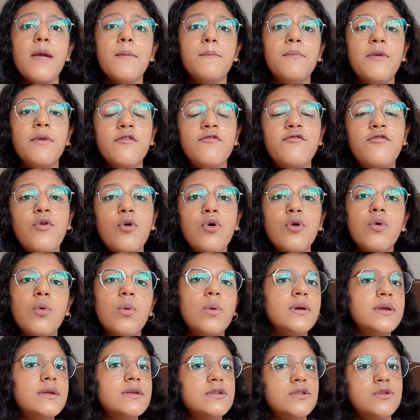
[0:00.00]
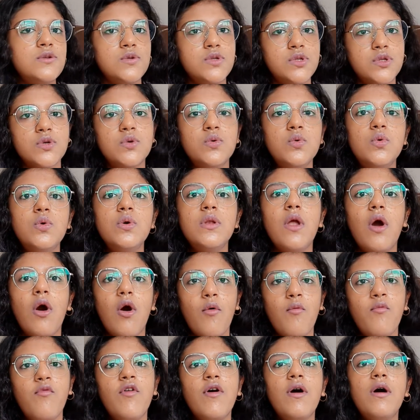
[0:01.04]
before going to school
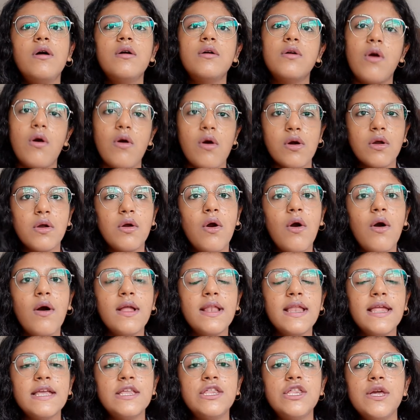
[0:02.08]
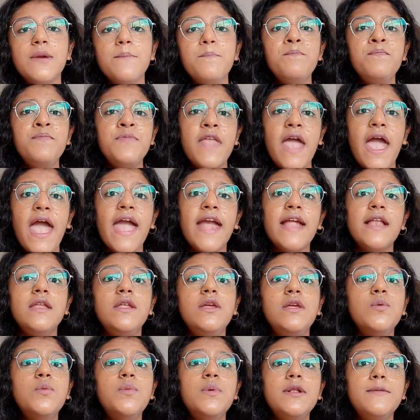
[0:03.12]
or work or college,
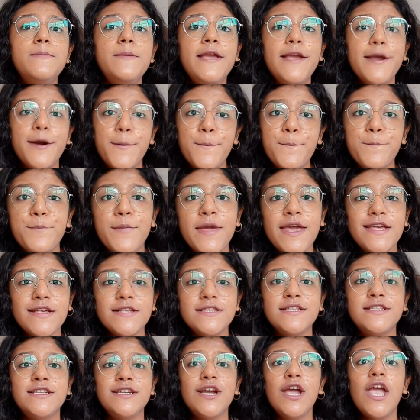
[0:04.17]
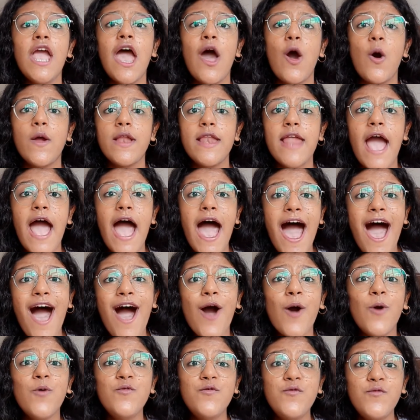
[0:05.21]
and you will be amazed on
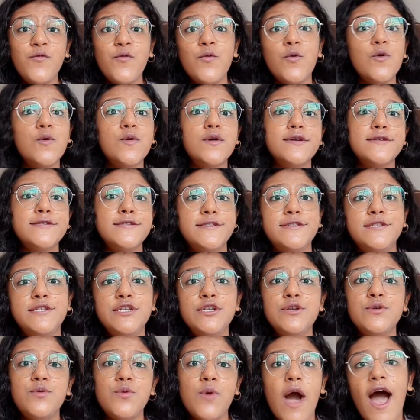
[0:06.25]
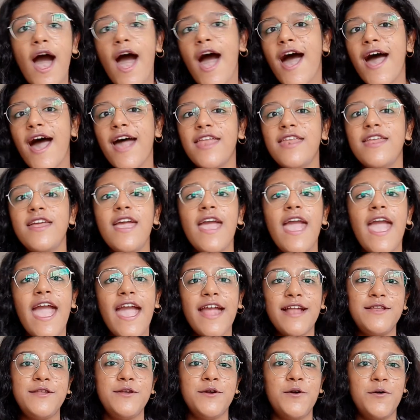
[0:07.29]
how focused you are
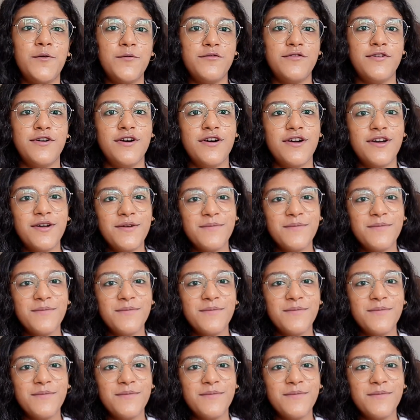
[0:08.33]
at your work.